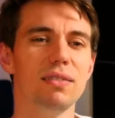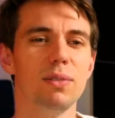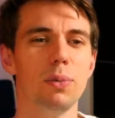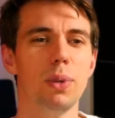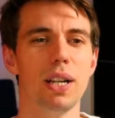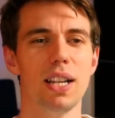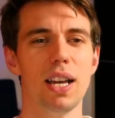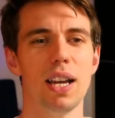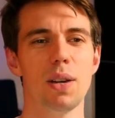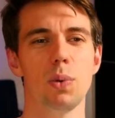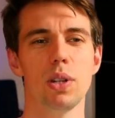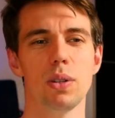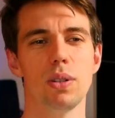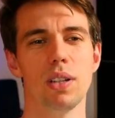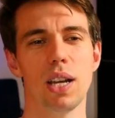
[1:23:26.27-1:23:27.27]
I
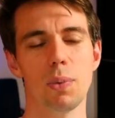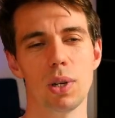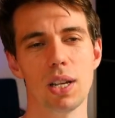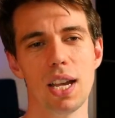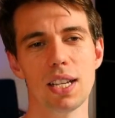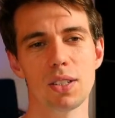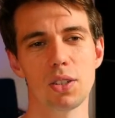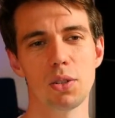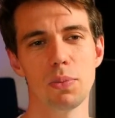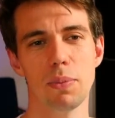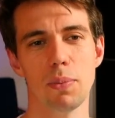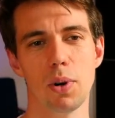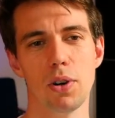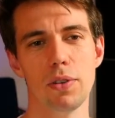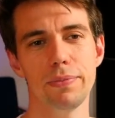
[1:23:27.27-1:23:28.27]
would like it to be
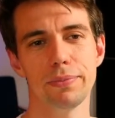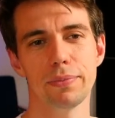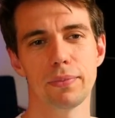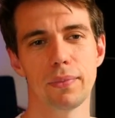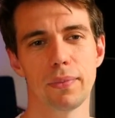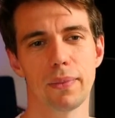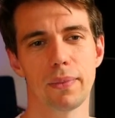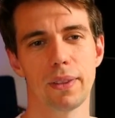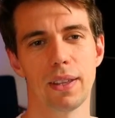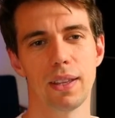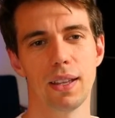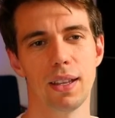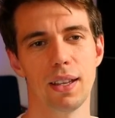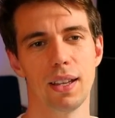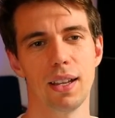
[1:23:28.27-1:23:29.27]
more,
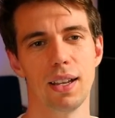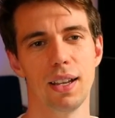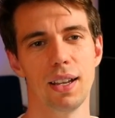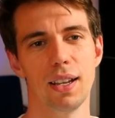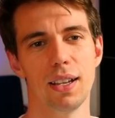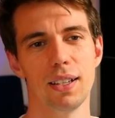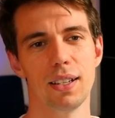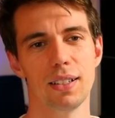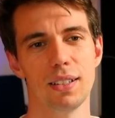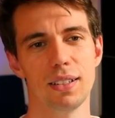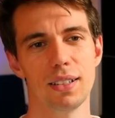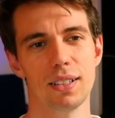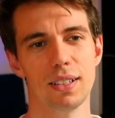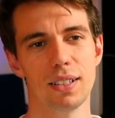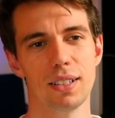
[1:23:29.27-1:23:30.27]
and
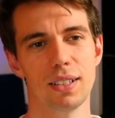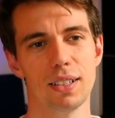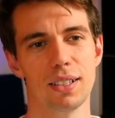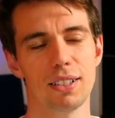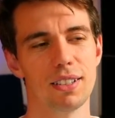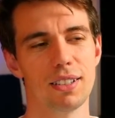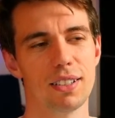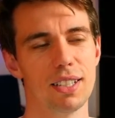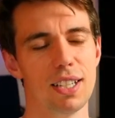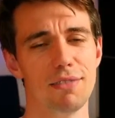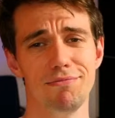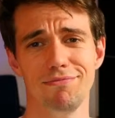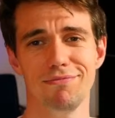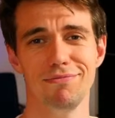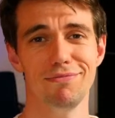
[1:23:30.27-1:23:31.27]
yeah,
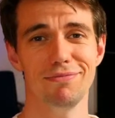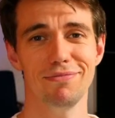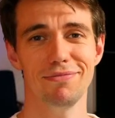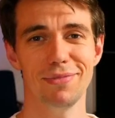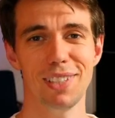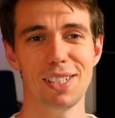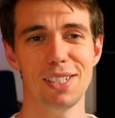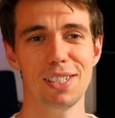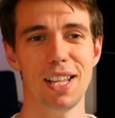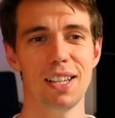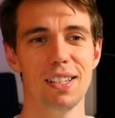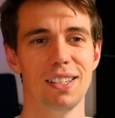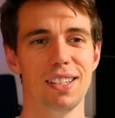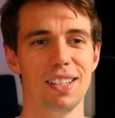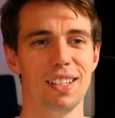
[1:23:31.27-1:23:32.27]
that's
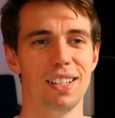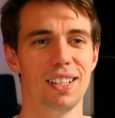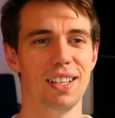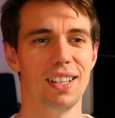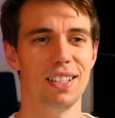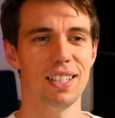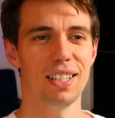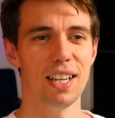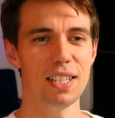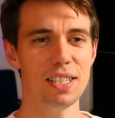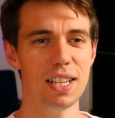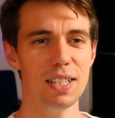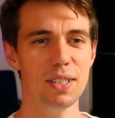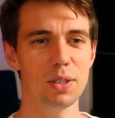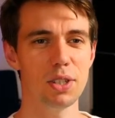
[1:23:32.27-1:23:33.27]
that. Then I
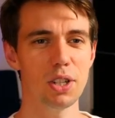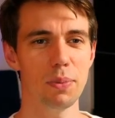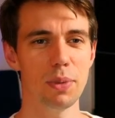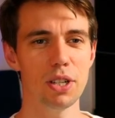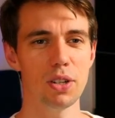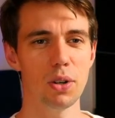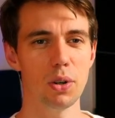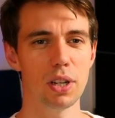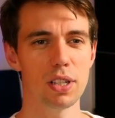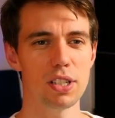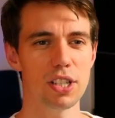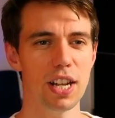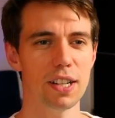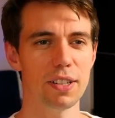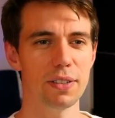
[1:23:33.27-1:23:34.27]
said, you saw me in Dogen's
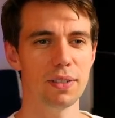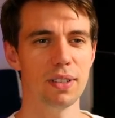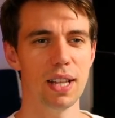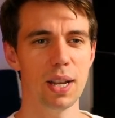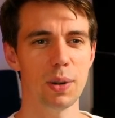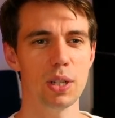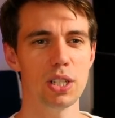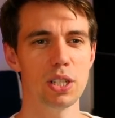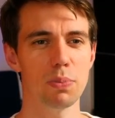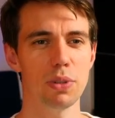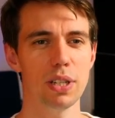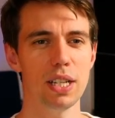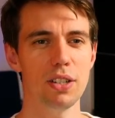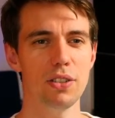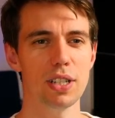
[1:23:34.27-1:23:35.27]
chat. Language is
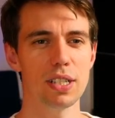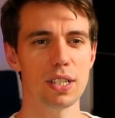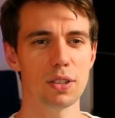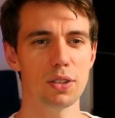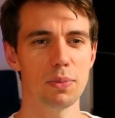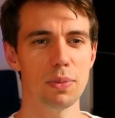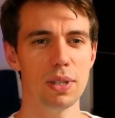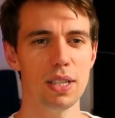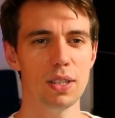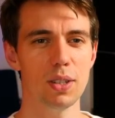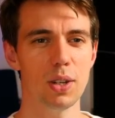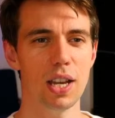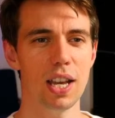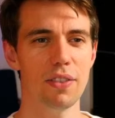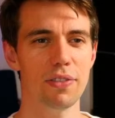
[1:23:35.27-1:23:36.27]
pretty interesting to me. You
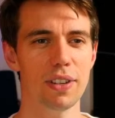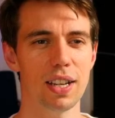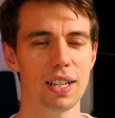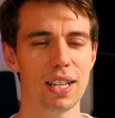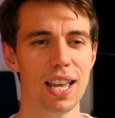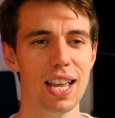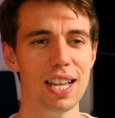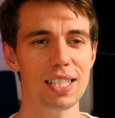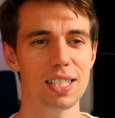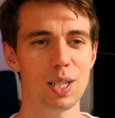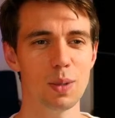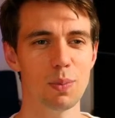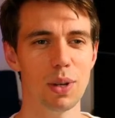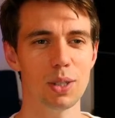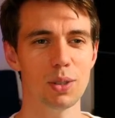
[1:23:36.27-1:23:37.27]
have an
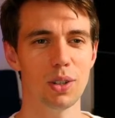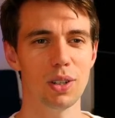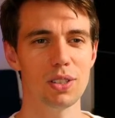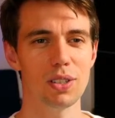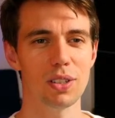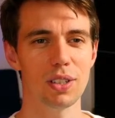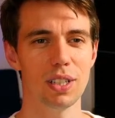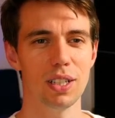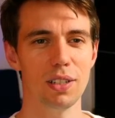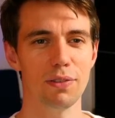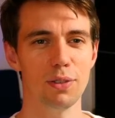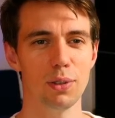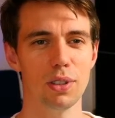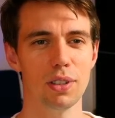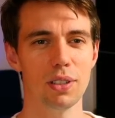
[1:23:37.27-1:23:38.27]
accent, but you're also clearly
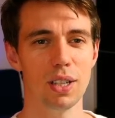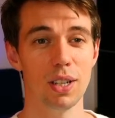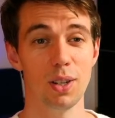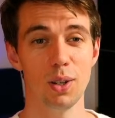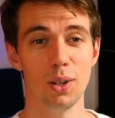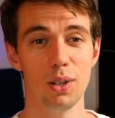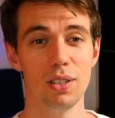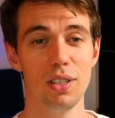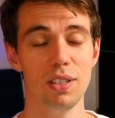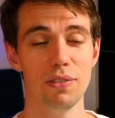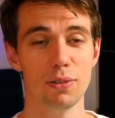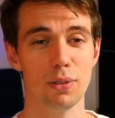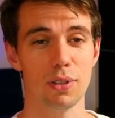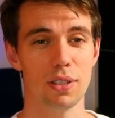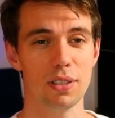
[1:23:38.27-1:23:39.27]
fluent or near
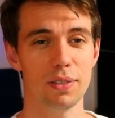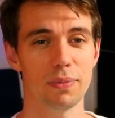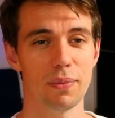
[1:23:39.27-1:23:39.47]
fluent.